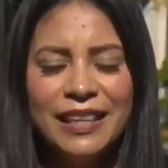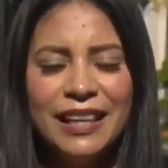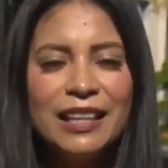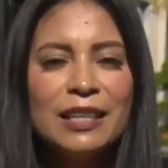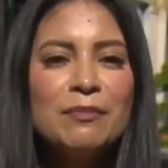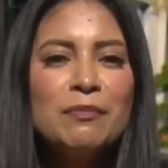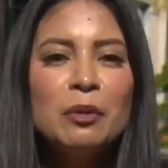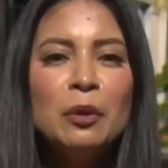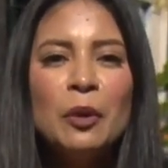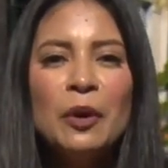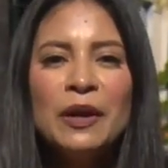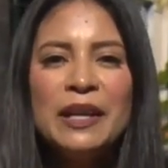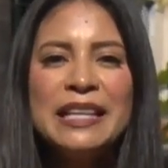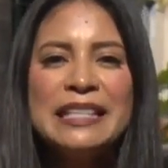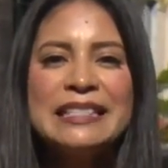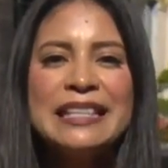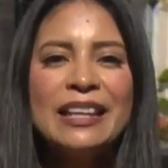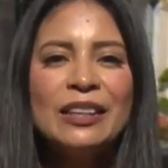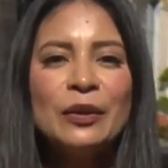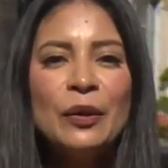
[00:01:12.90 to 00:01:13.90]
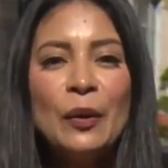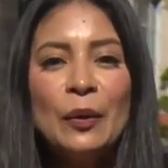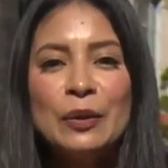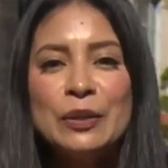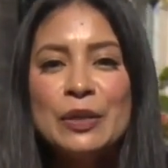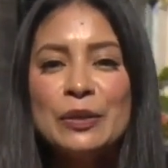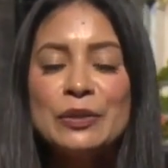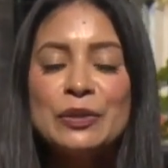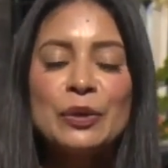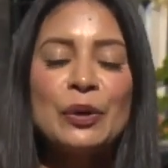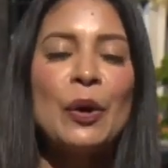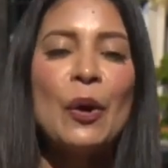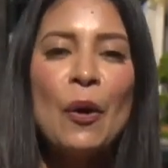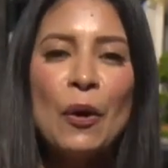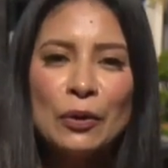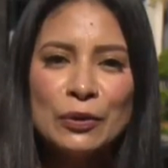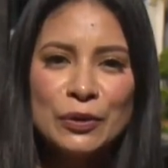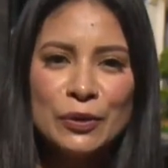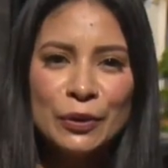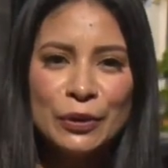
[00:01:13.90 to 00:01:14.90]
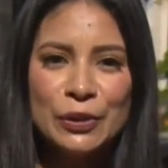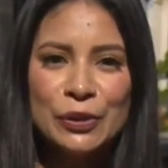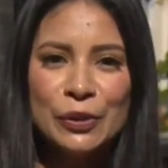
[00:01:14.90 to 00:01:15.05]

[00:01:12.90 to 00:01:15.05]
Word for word: and employees at the hotels are also